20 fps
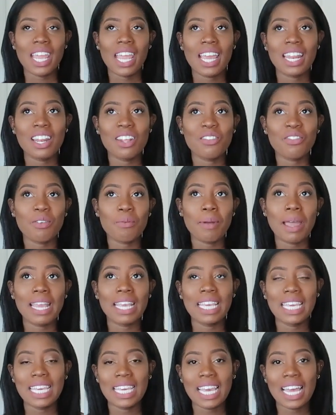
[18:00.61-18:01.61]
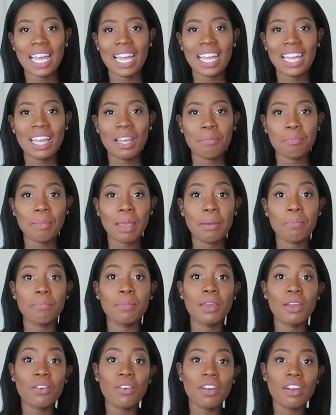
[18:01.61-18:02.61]
can is from IKEA. My
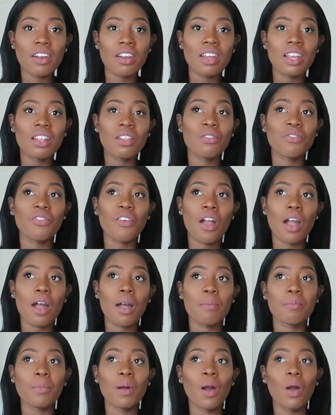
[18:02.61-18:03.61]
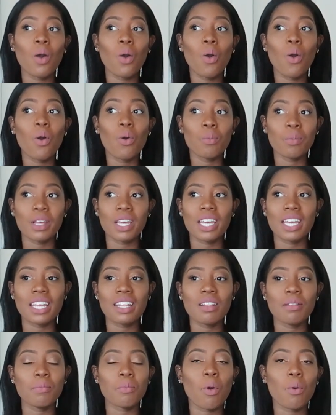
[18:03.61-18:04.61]
mirror is from Home
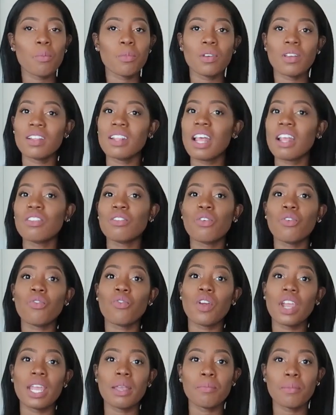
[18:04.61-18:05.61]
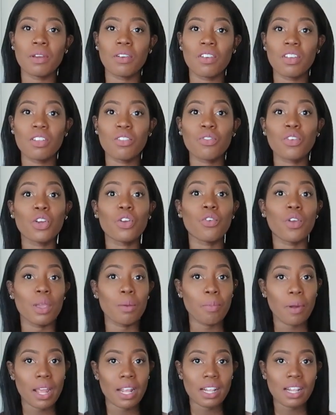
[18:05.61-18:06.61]
Goods. Home Goods has great mirrors for
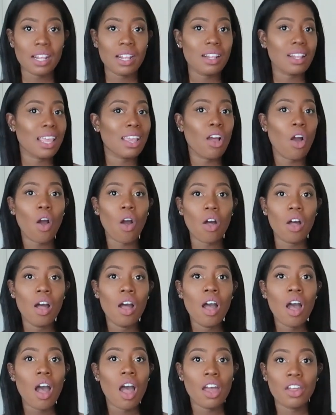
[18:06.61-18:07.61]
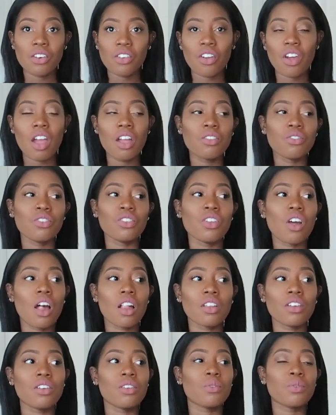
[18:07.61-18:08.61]
great prices, like under
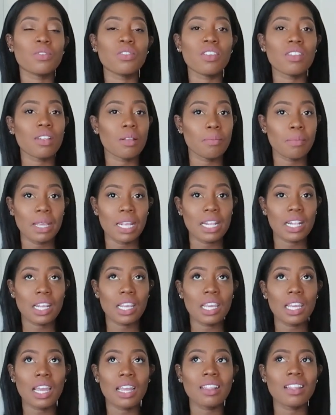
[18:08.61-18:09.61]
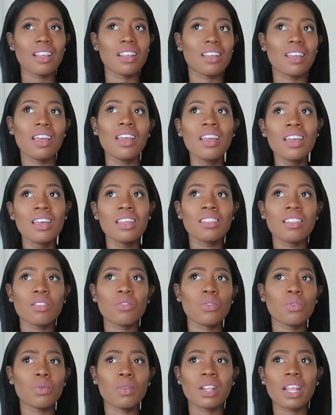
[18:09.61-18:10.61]
$100, which is amazing. I think
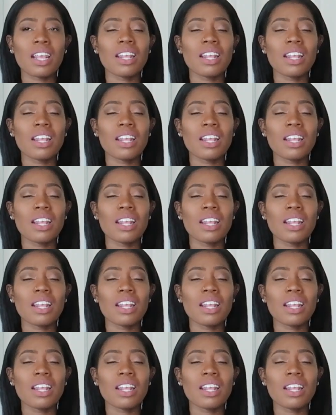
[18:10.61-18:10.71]
this one was